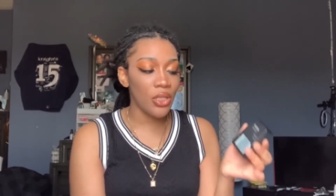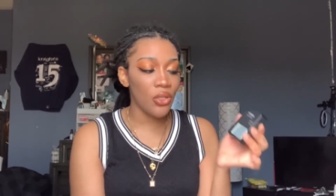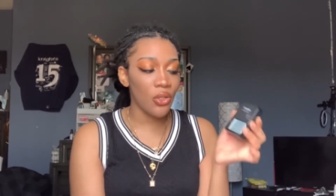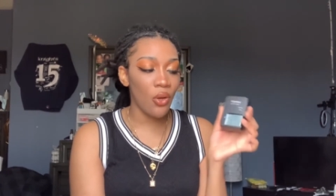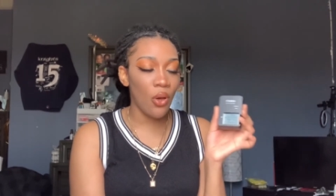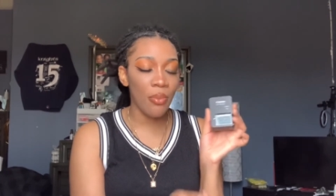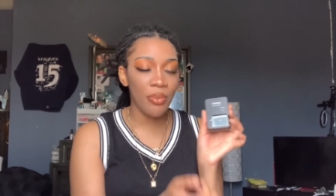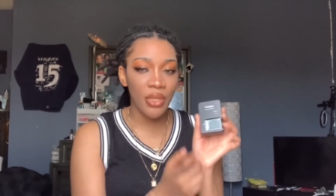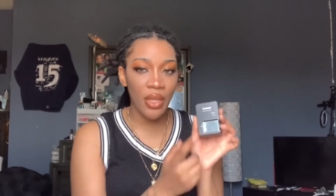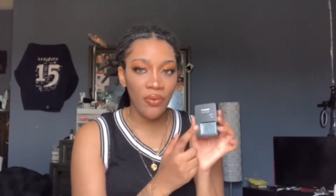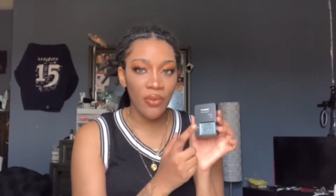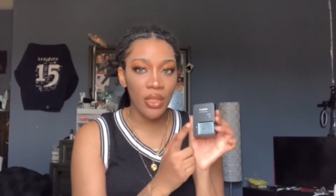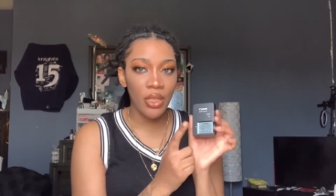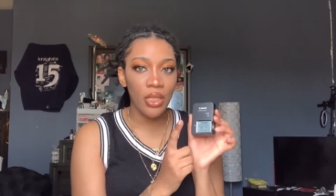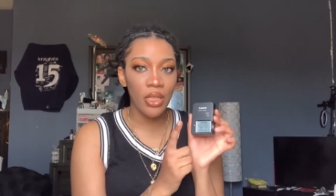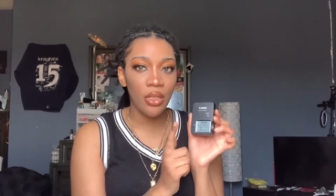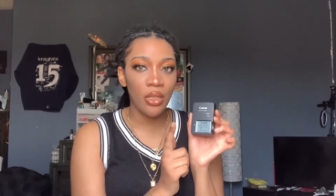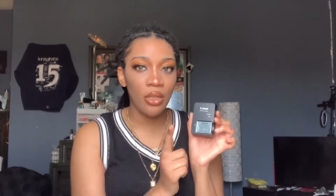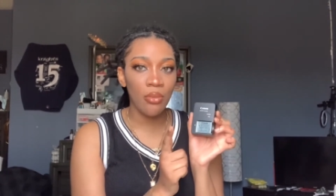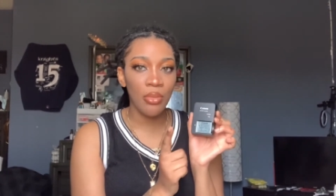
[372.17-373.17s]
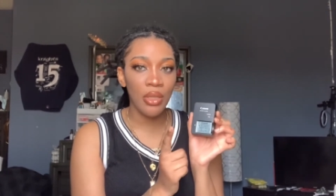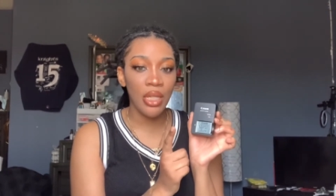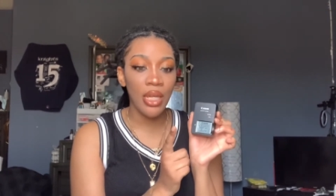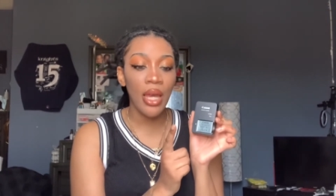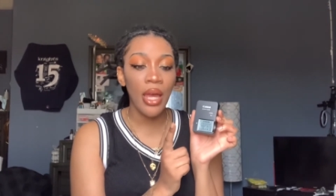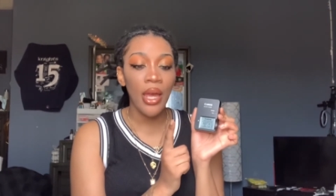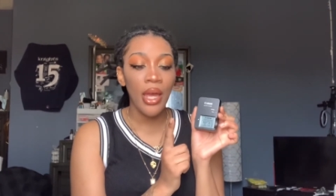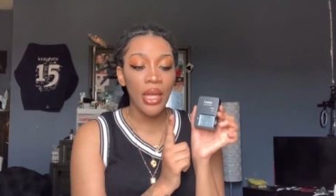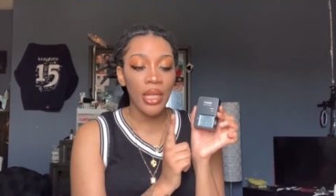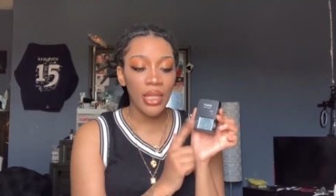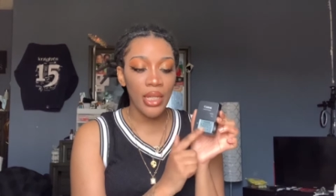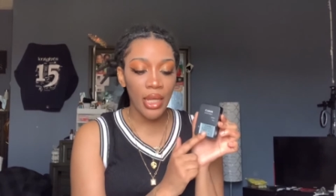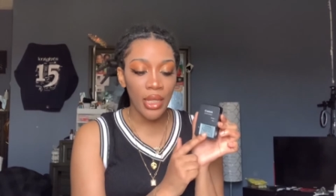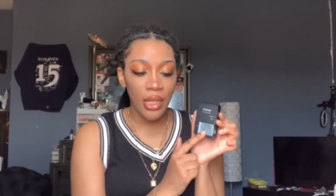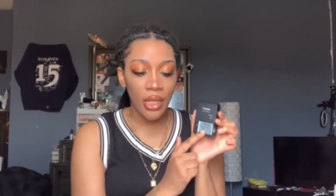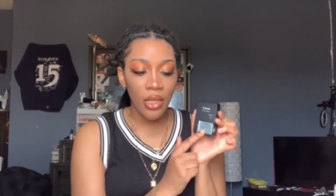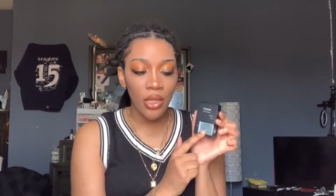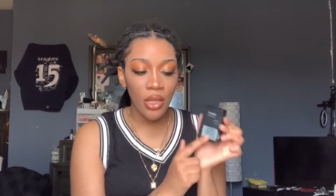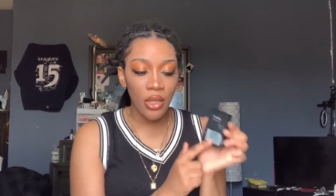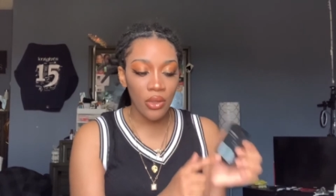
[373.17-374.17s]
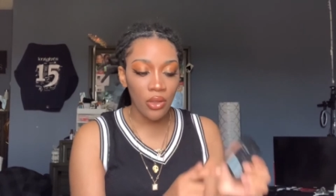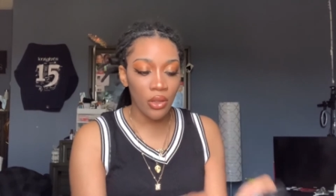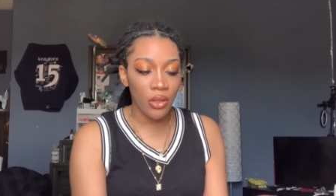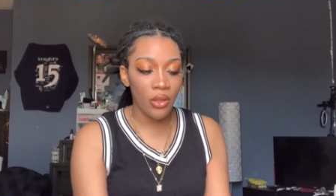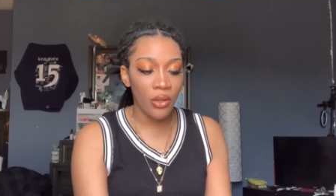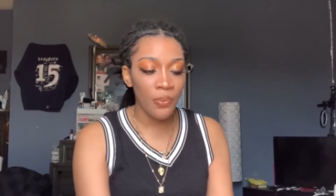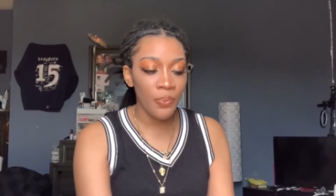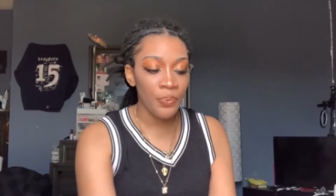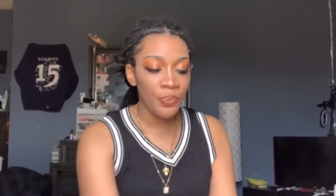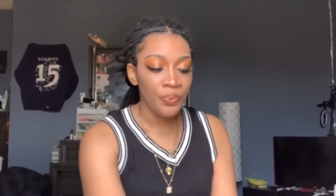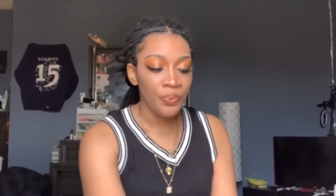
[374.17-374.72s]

So I'm definitely going to be getting another.